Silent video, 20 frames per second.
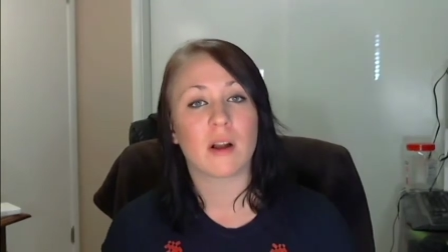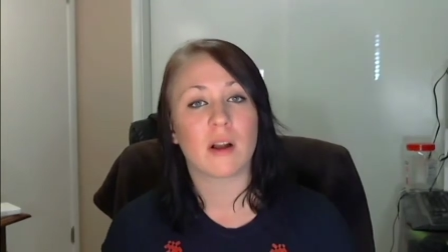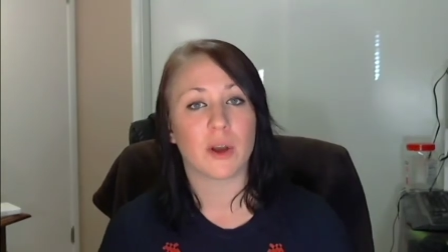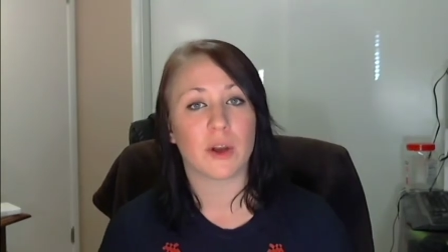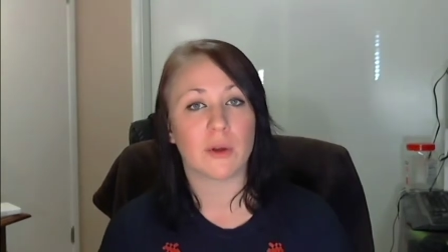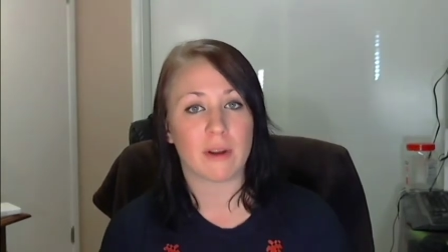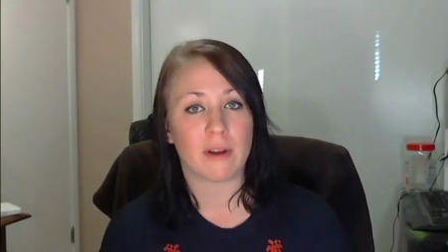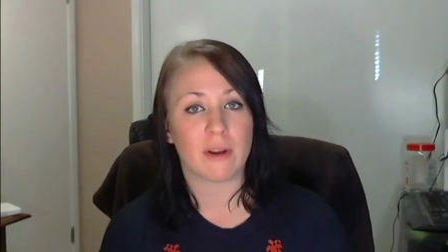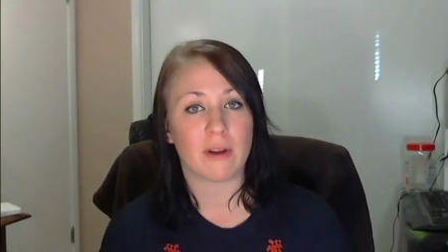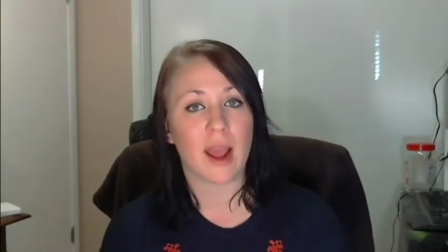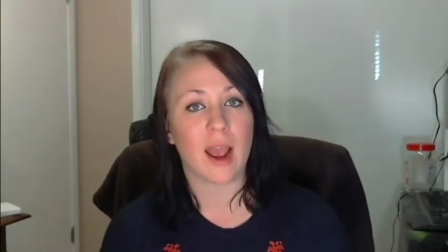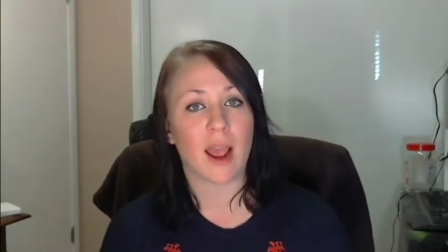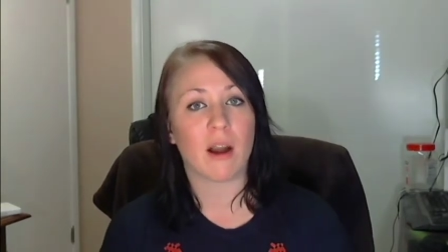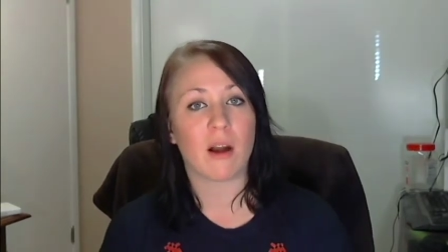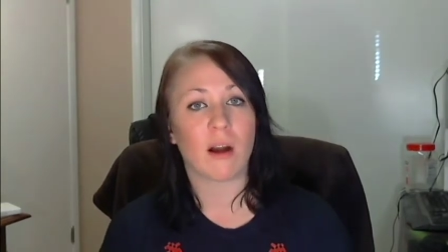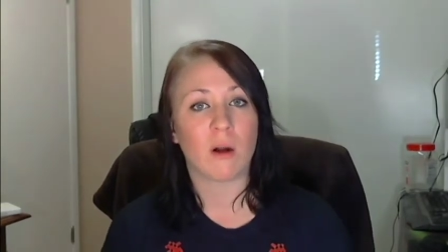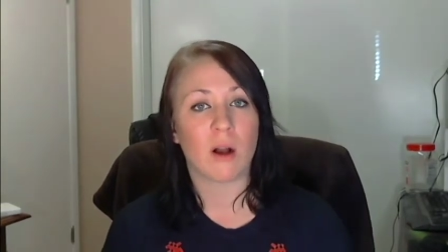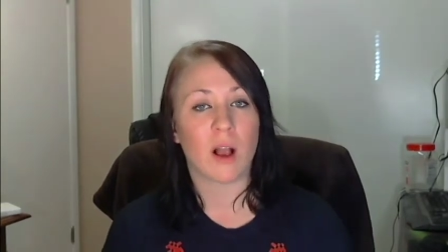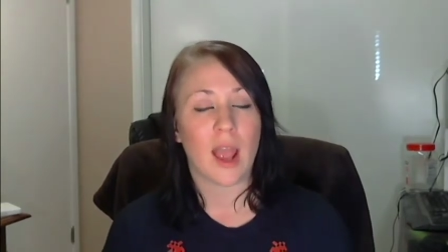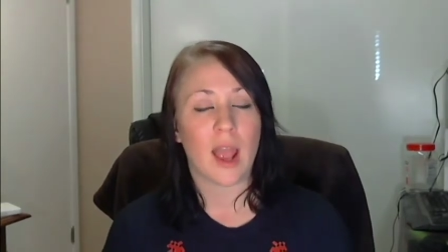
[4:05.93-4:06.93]
Go there
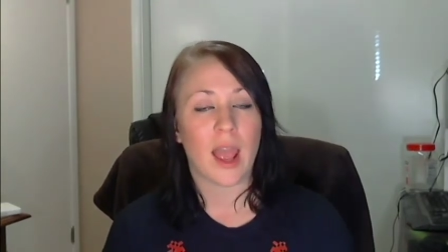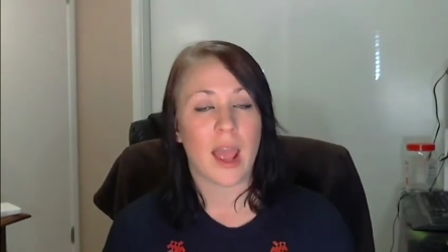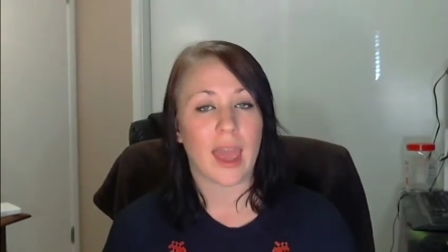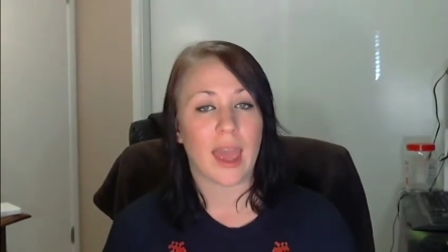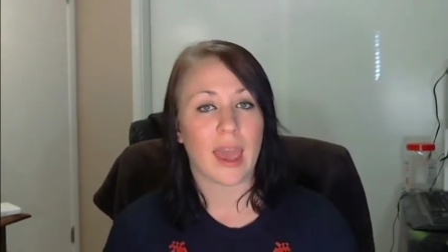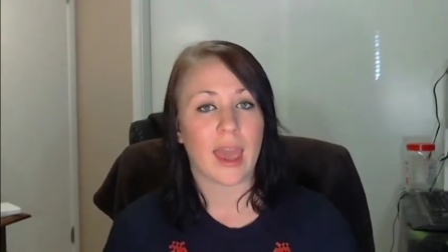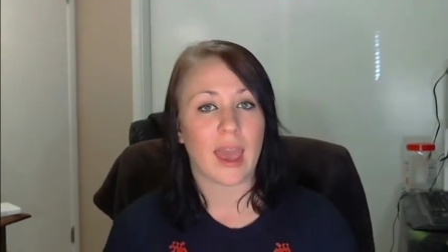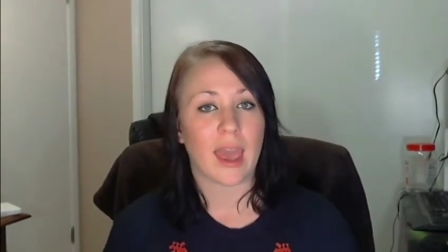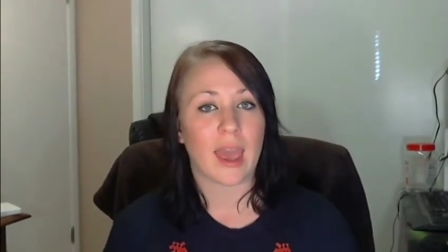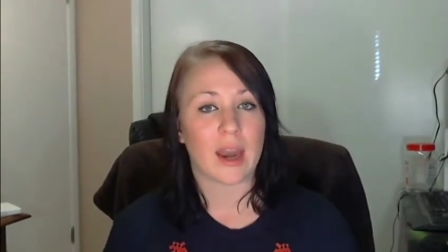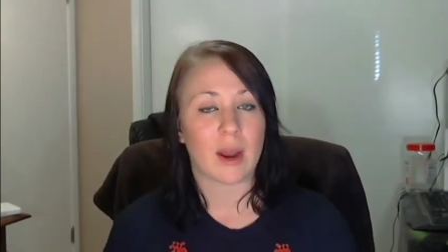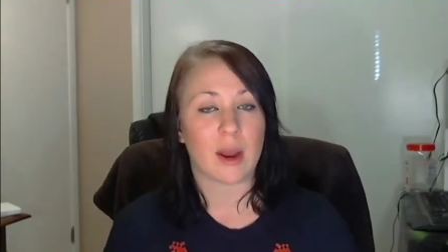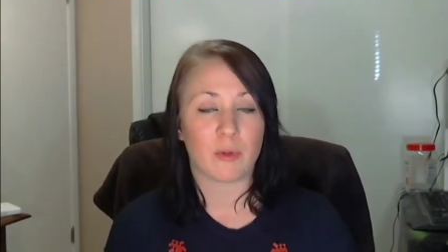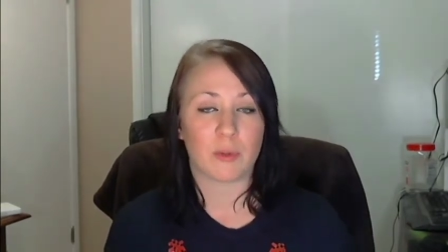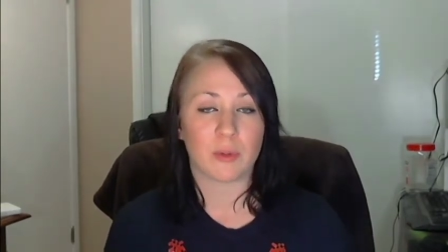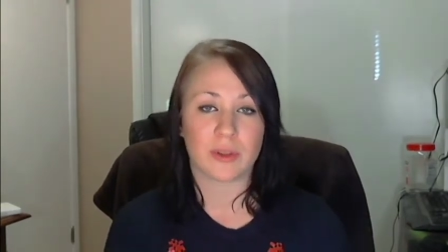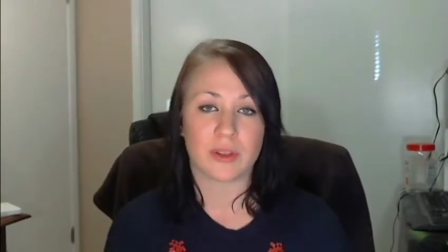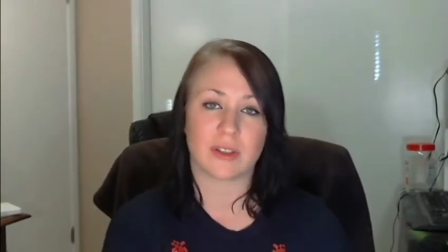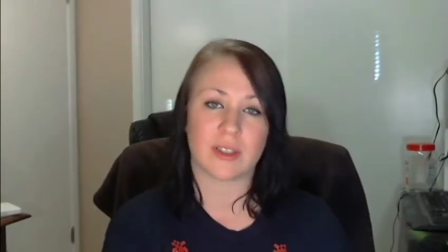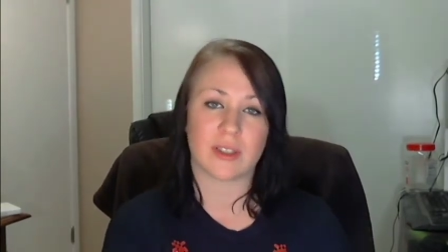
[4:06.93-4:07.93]
now, and I will
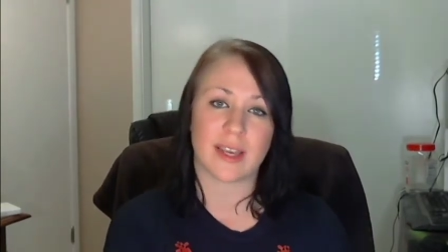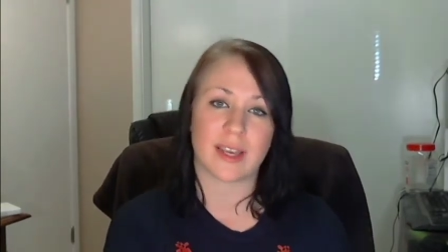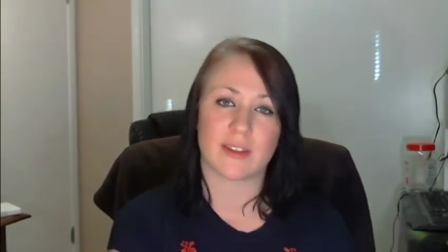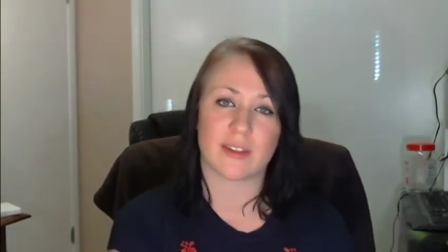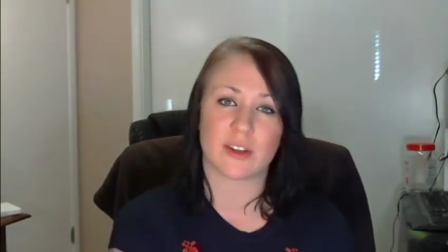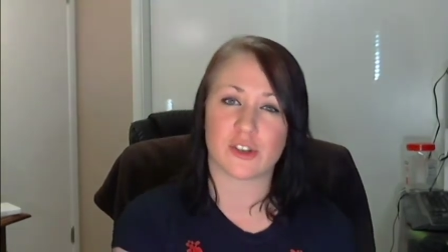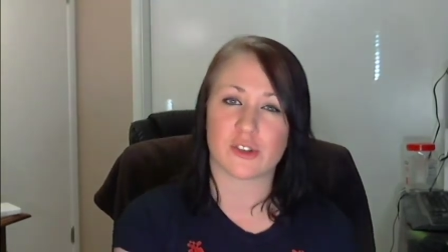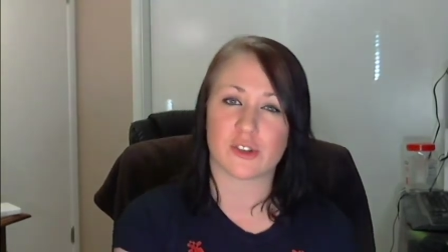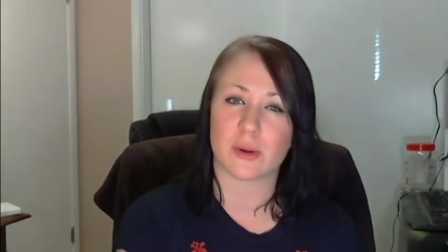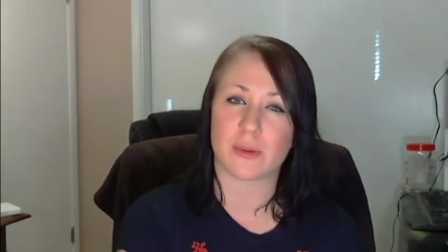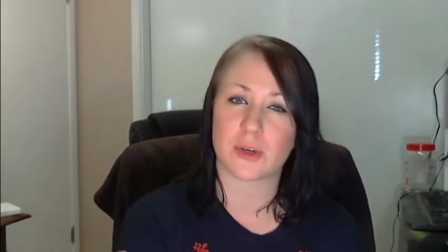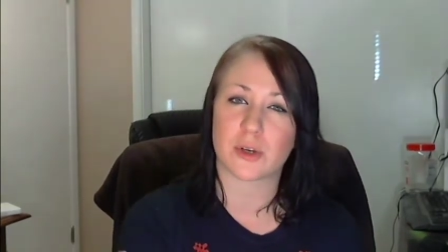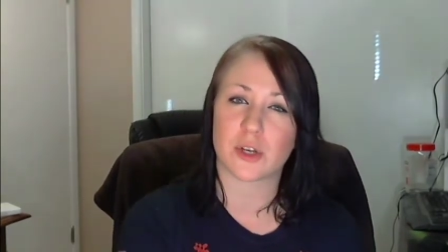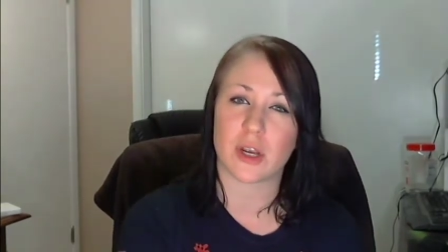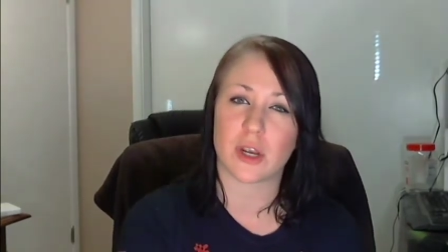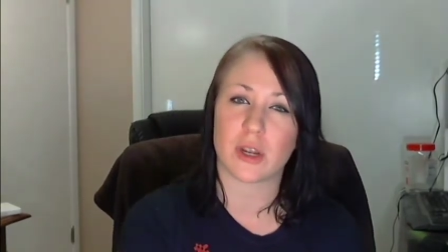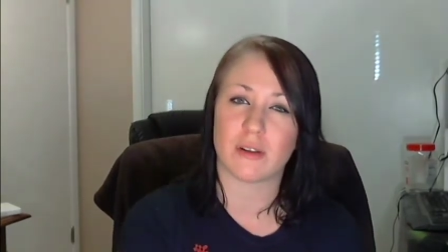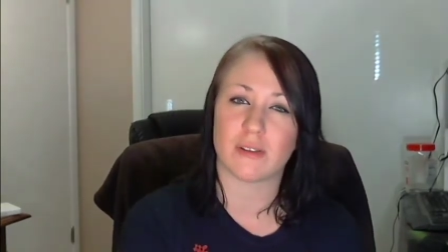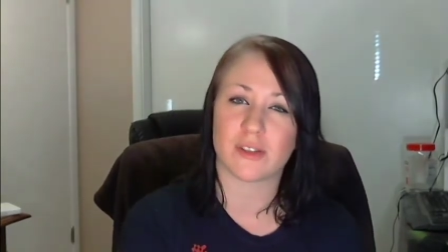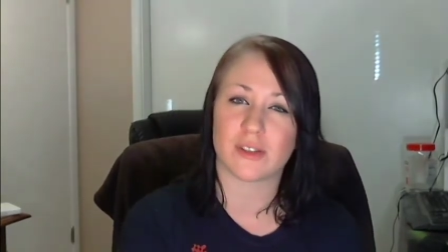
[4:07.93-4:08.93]
put the link in the
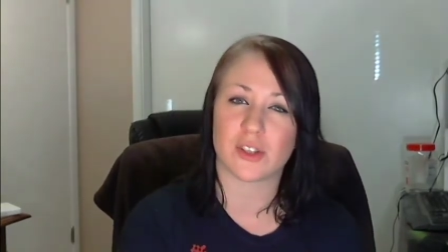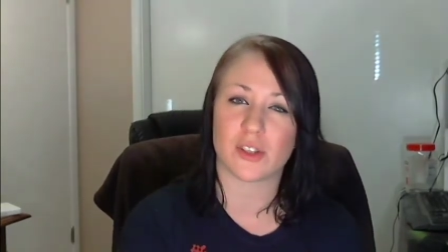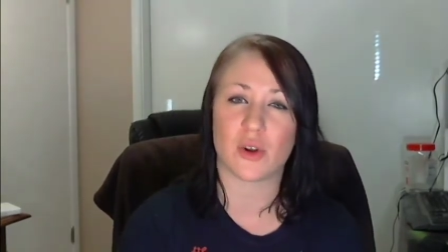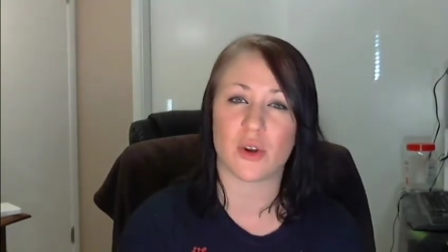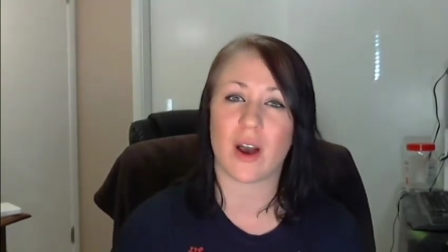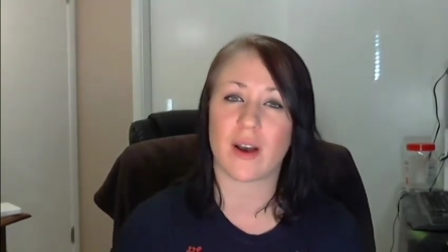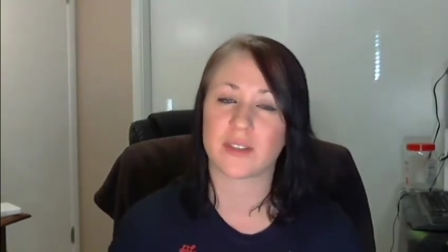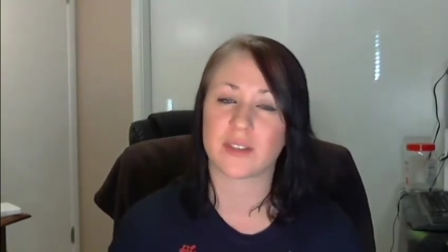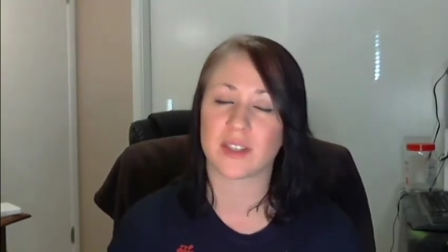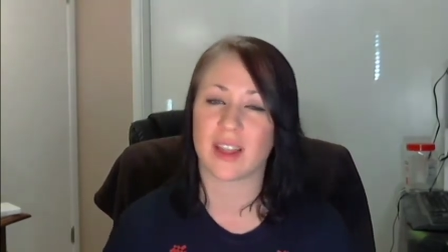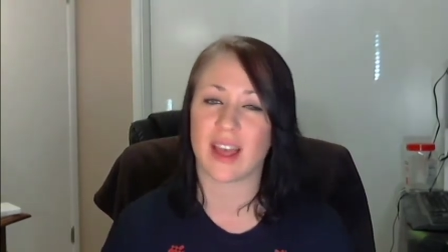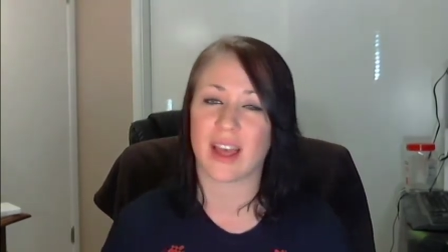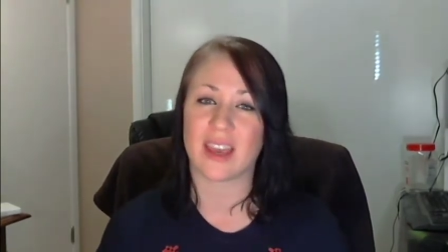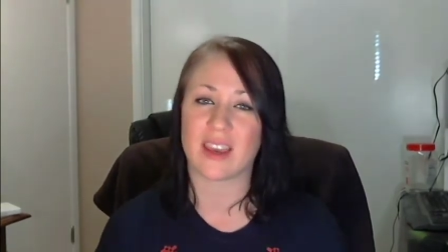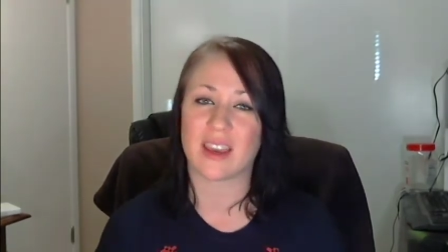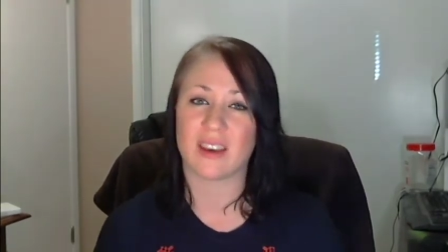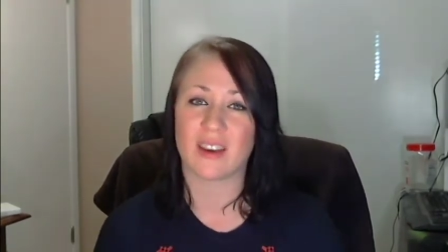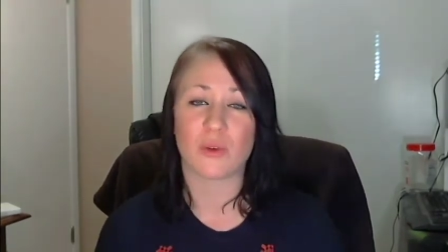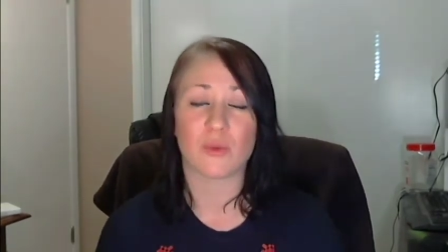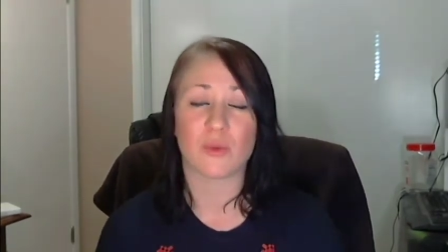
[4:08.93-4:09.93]
description so you don't have to, like,